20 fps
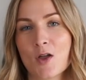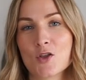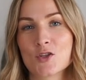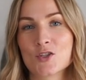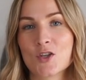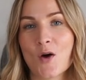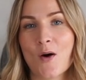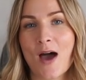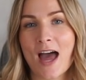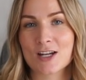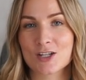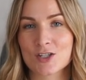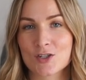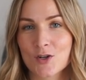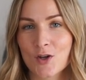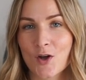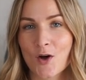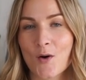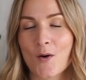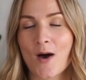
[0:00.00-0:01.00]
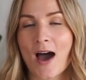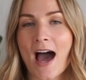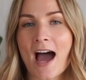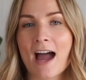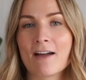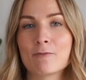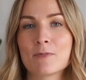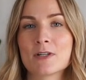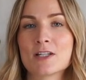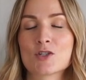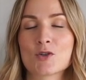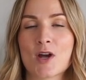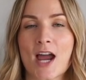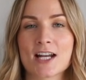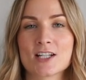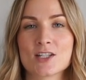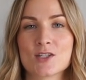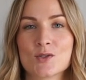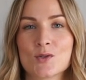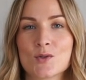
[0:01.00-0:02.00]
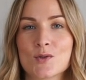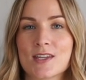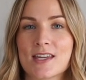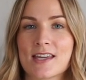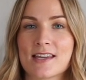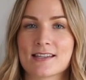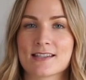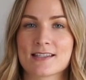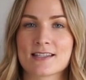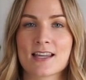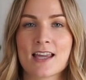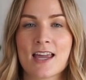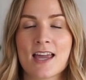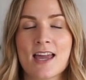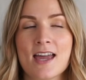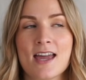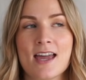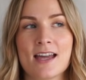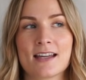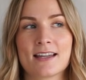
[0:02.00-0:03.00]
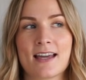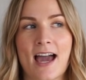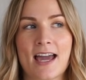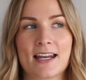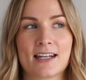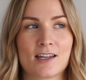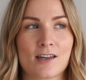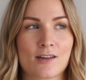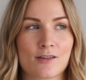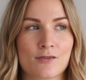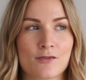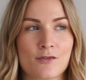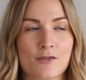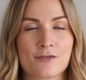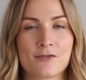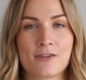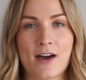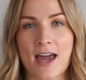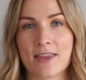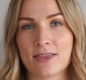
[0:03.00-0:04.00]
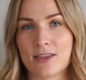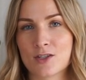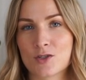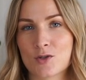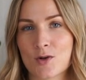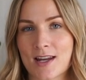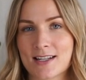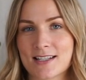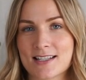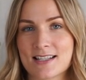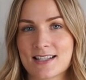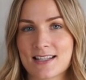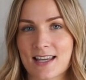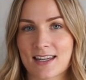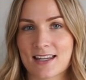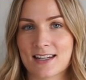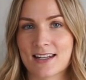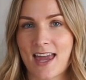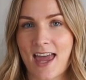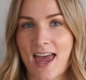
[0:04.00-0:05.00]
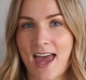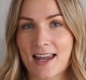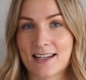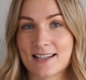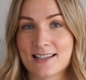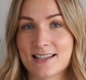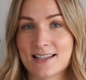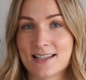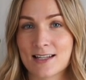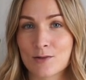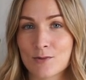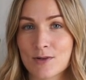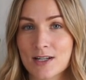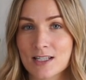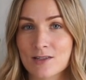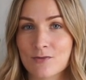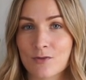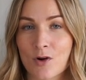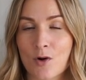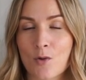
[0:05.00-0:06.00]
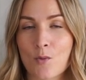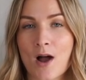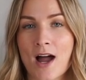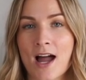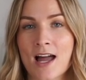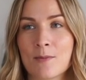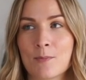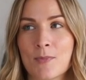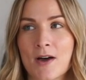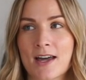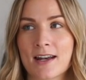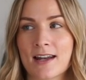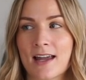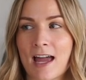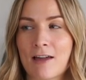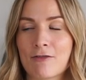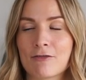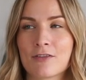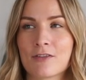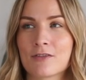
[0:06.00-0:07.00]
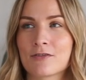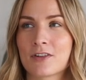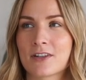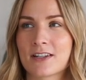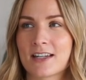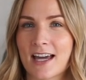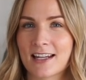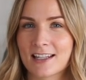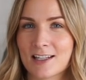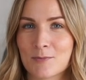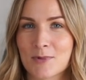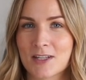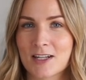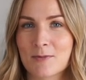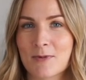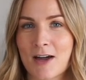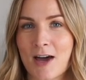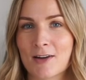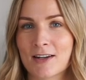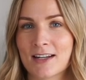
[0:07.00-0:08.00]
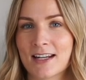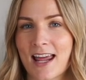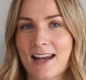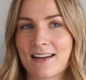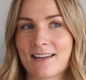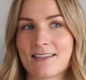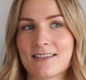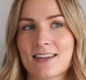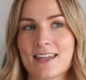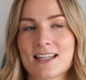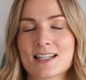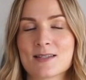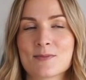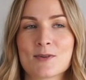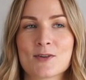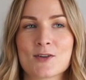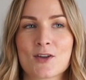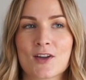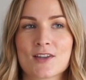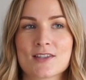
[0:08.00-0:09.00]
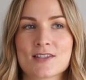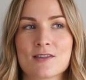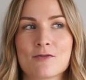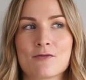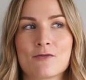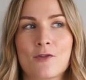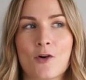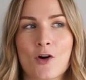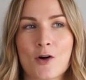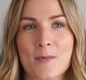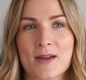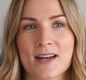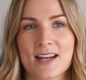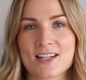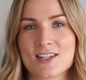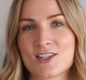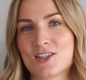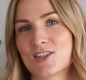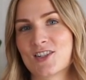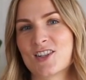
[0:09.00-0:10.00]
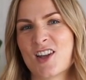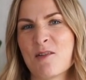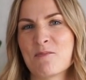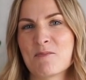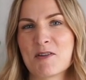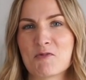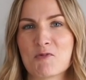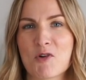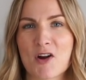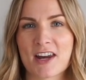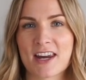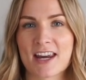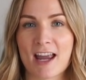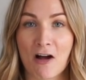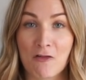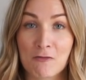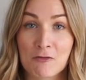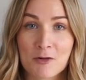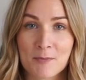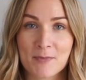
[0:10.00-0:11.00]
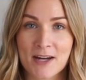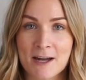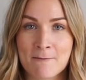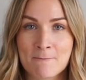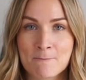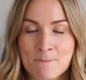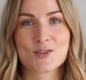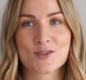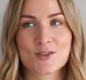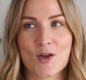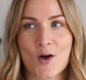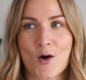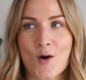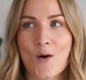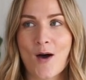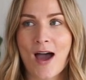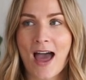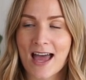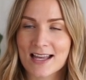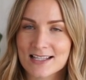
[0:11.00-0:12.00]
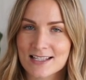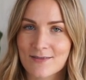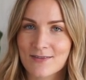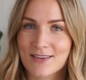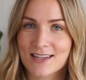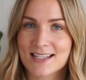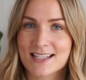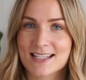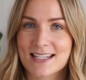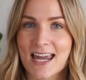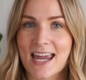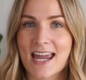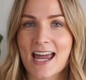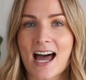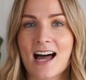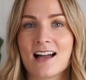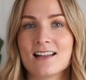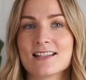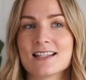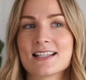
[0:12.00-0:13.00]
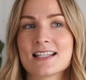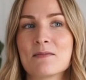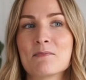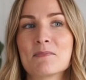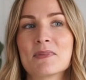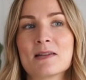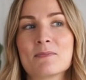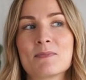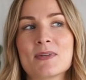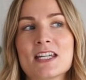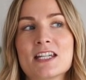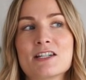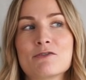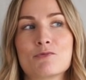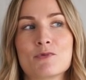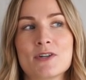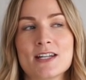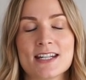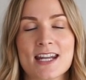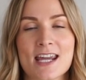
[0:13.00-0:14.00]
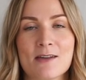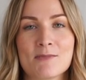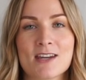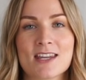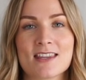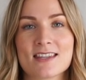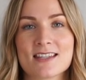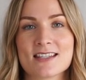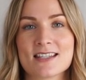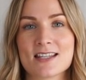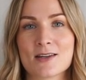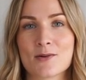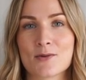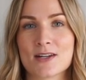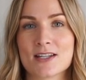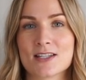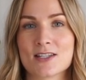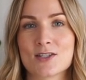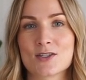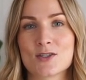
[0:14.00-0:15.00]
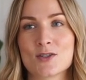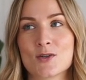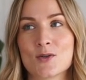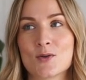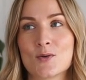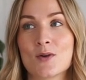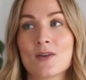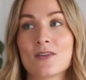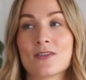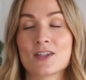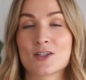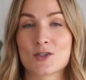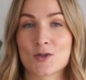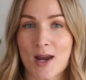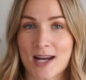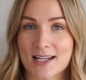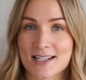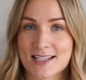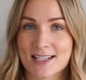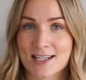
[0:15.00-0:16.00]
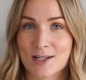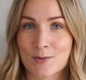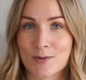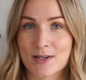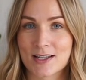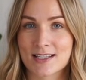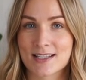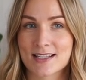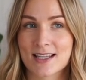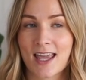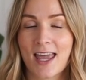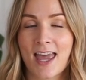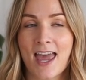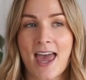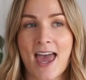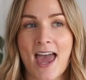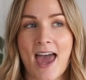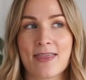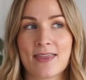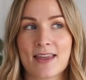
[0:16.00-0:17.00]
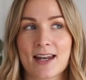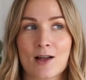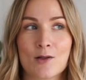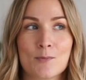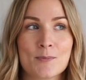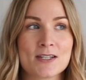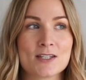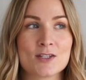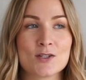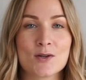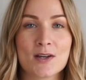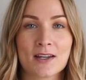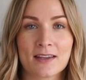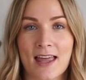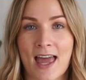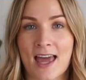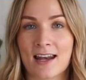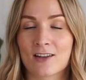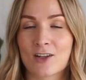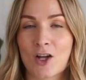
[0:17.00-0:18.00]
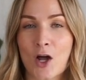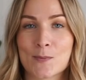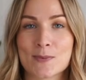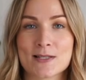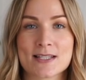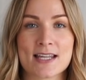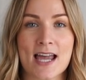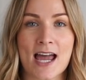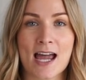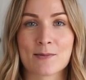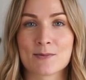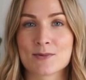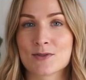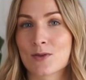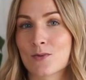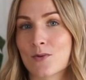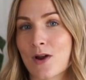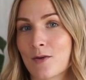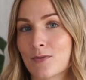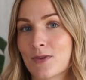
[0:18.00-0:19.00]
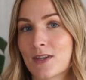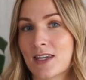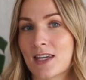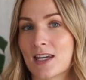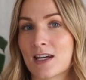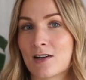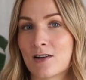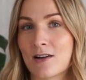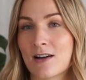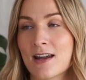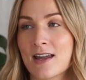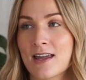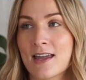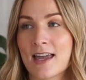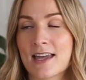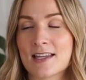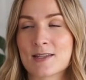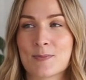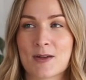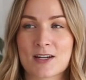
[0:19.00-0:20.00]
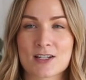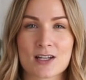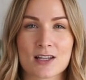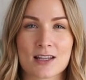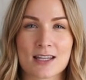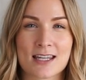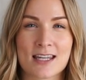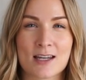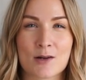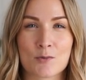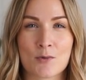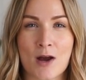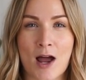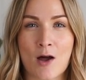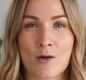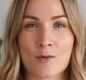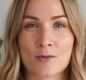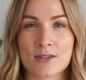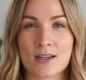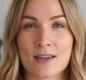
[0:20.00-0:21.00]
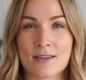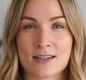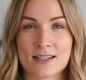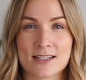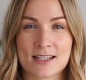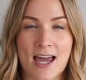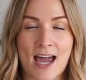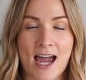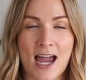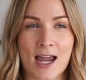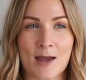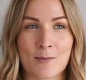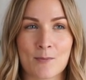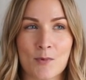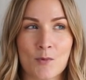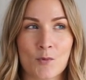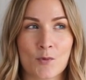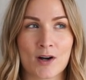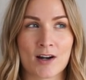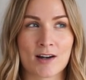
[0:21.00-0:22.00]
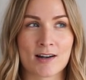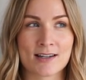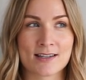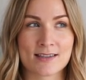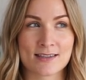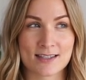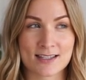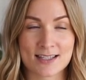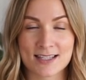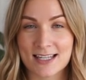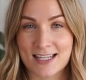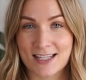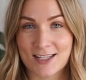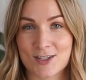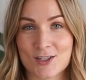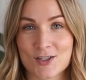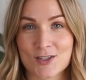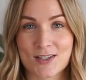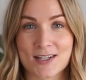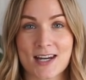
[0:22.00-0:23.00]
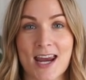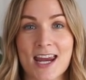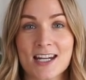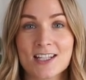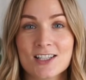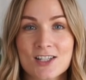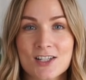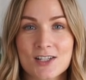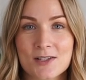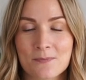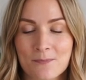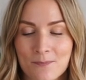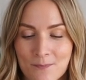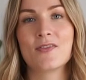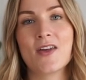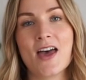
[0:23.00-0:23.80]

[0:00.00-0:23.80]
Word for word: So as you know, I've been trying to do this kind of find the trend secondhand series for a while, but I've forgotten a bit about it and I think it's because the format has just not been working out for me. So as of this day, I'll simply be renaming this series to the trend series and then I'll be doing that a couple times throughout the year, especially around the time where the seasons change.